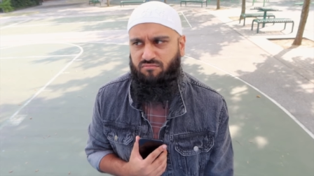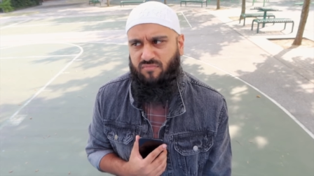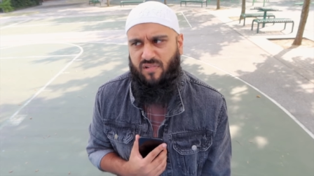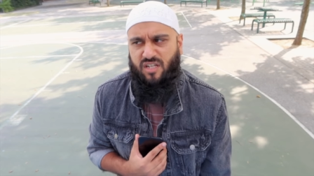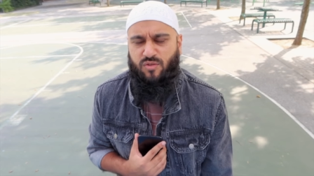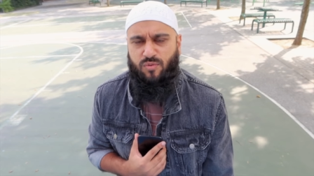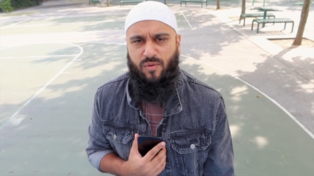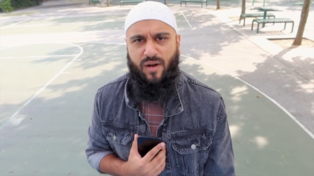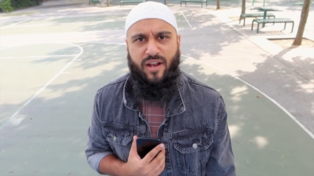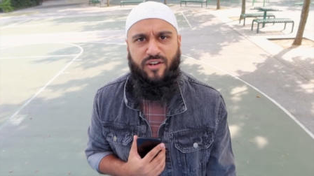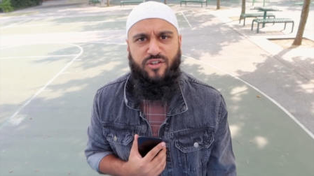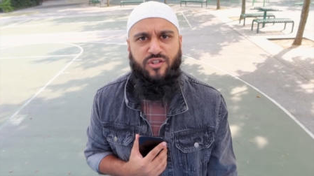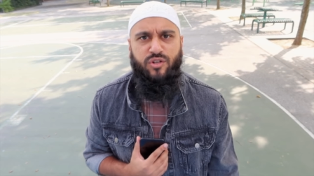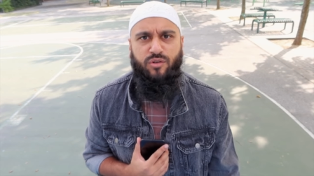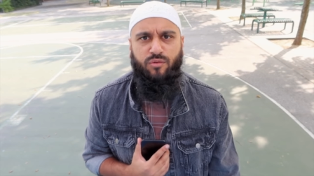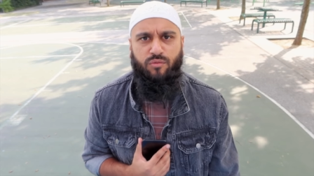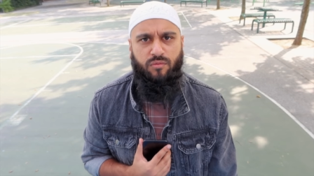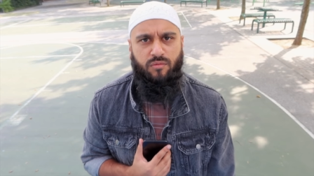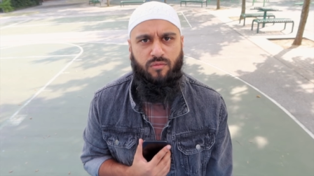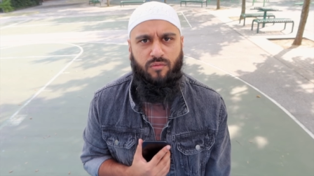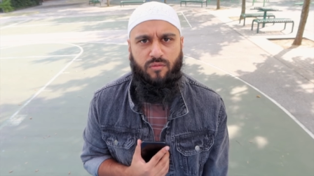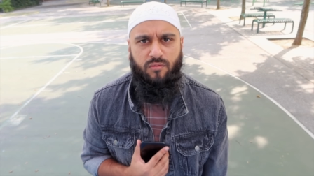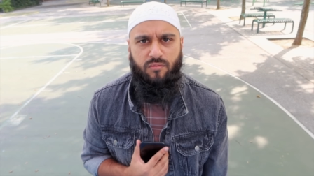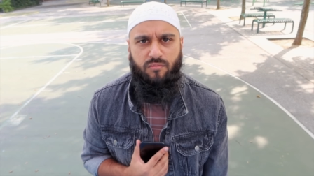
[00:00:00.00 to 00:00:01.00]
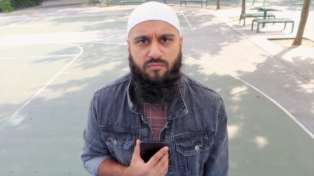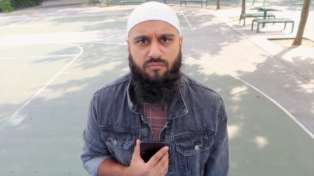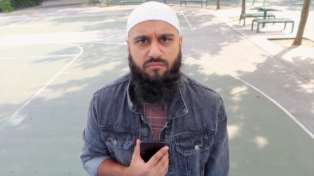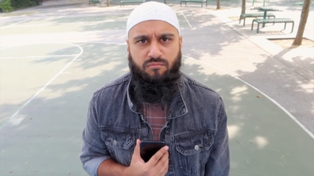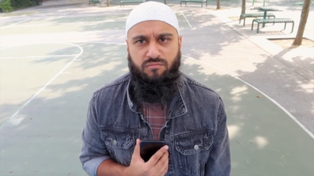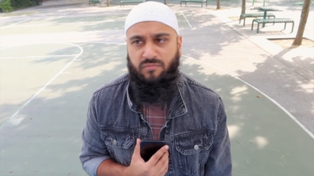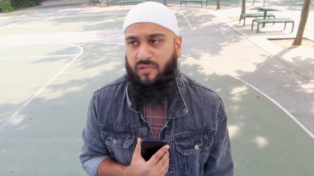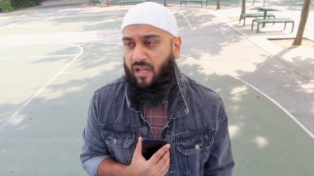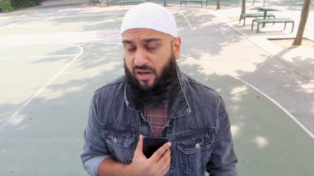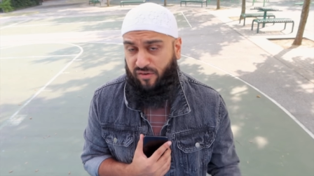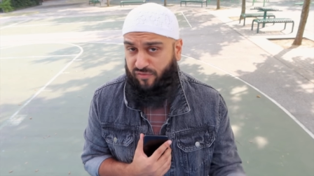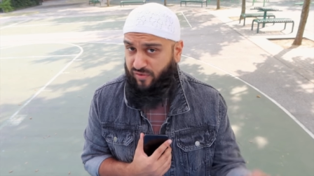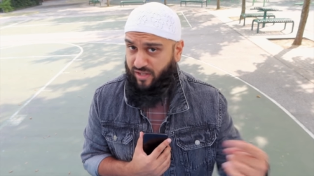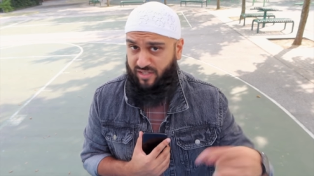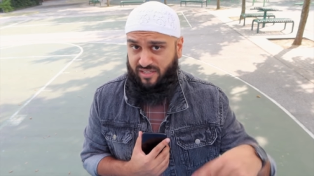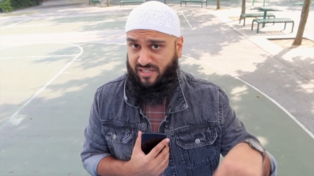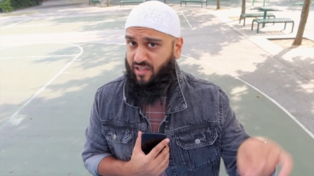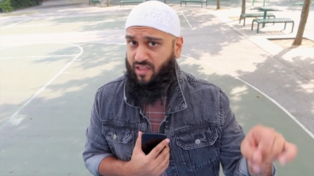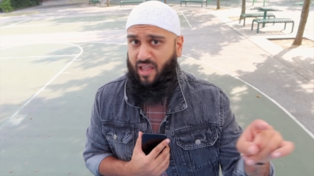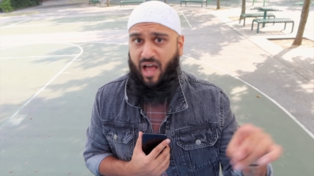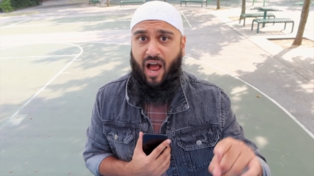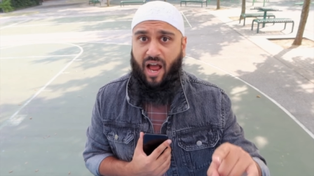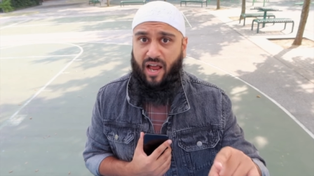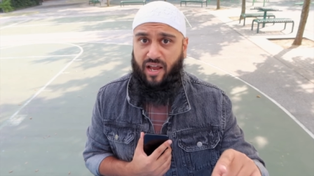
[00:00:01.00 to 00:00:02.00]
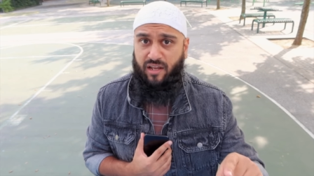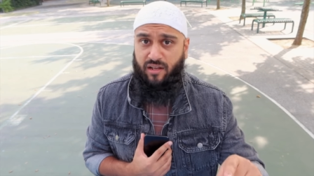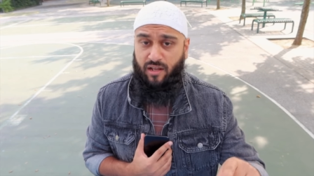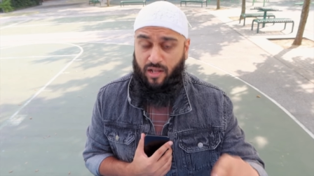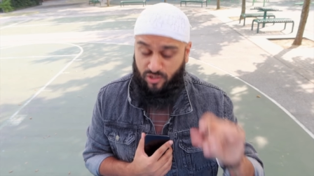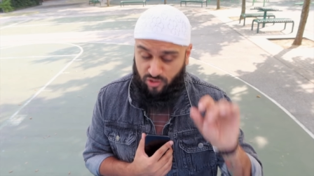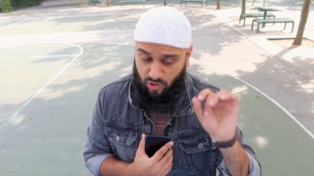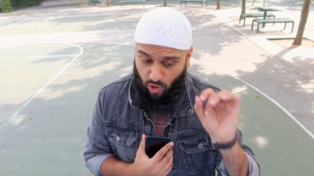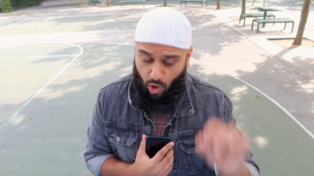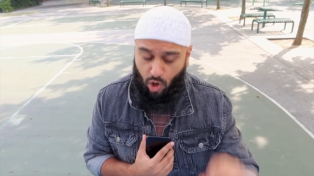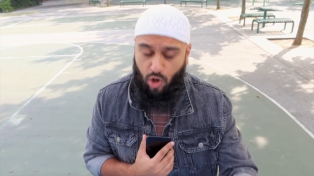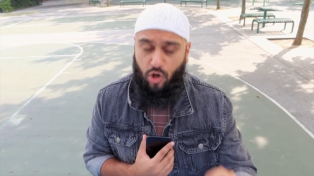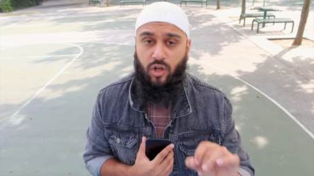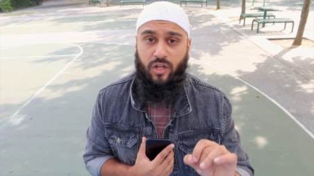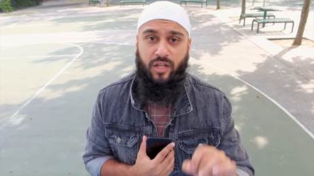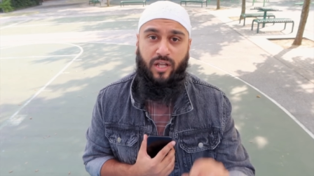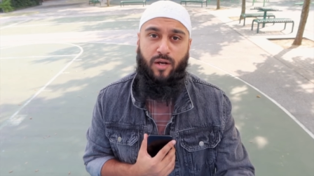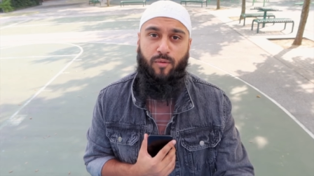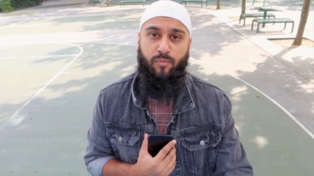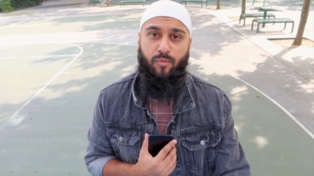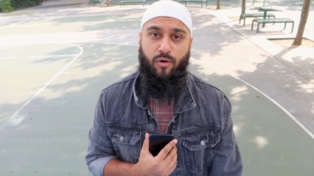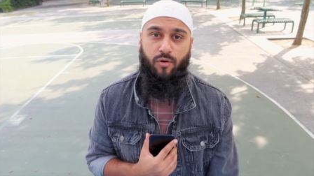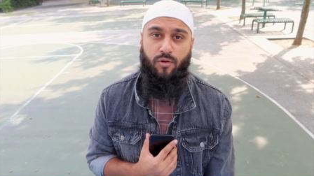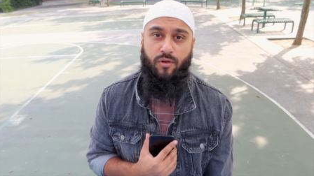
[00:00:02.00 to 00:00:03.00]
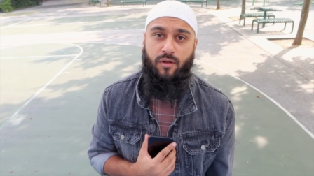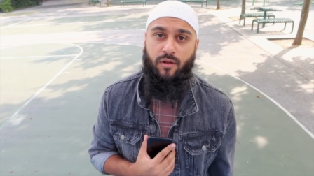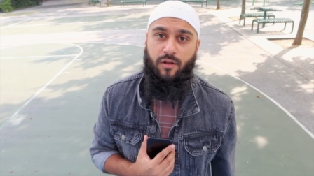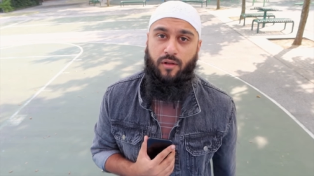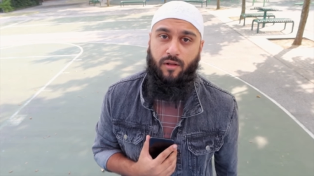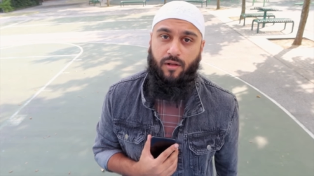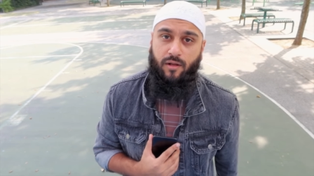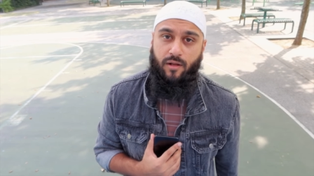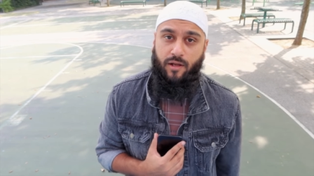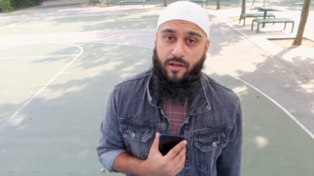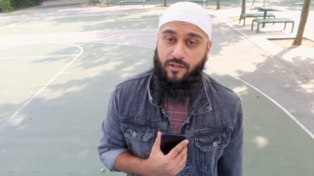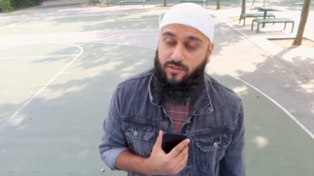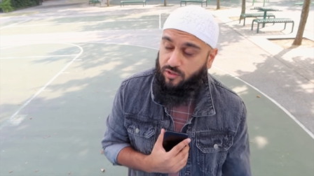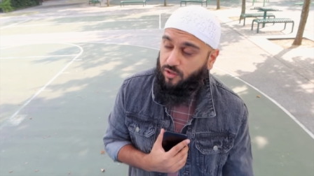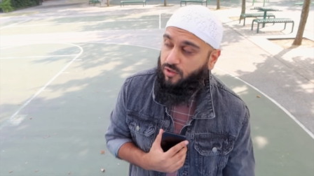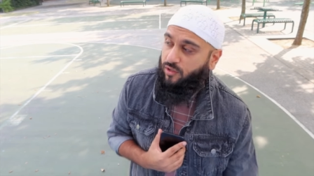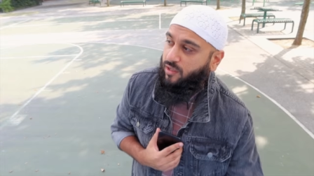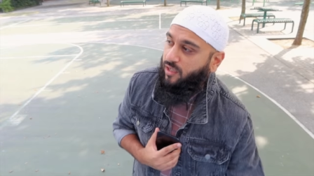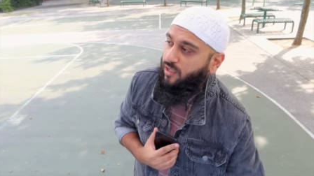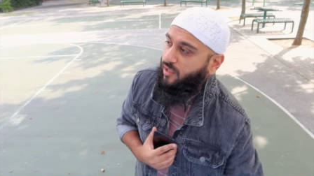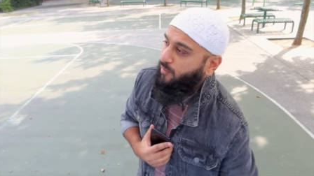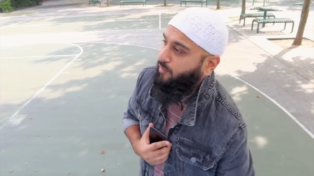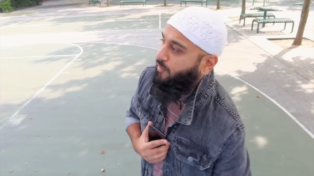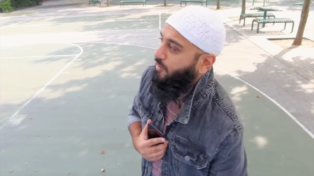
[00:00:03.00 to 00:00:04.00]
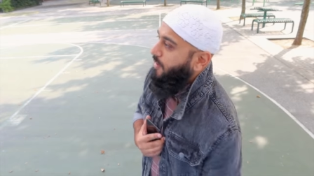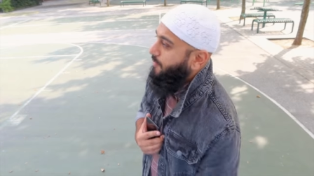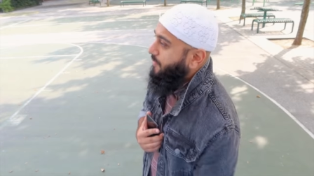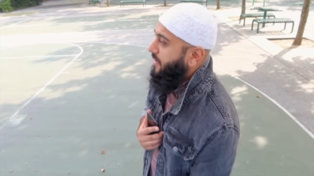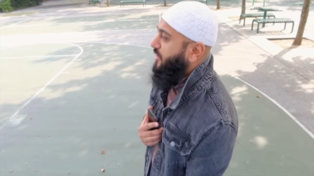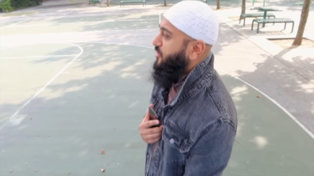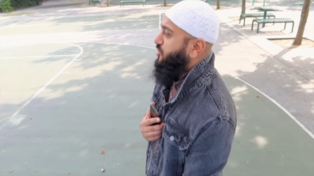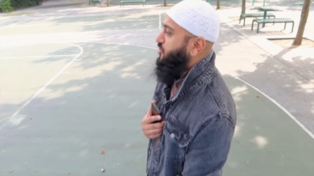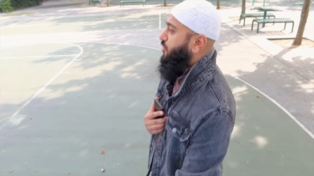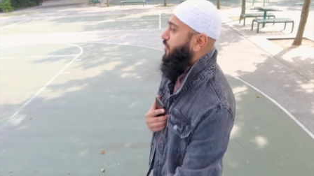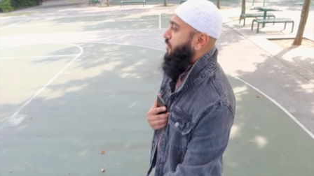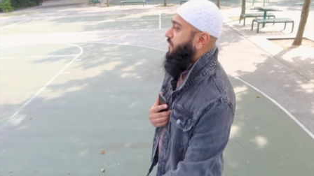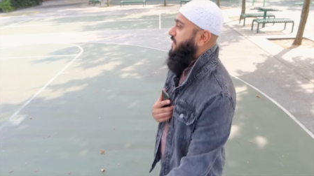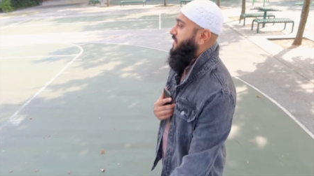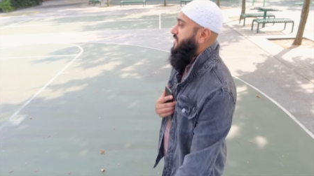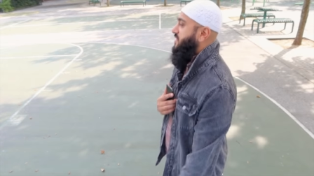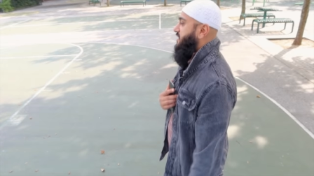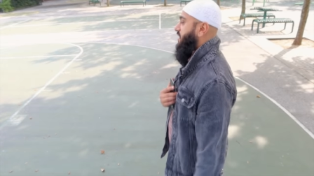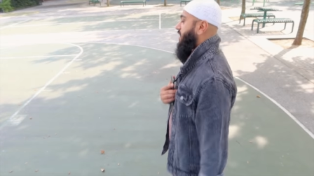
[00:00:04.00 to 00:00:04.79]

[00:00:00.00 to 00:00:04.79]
That's what I do. None of it is a lie. It's all clickable. It's all clickable. I make sure of these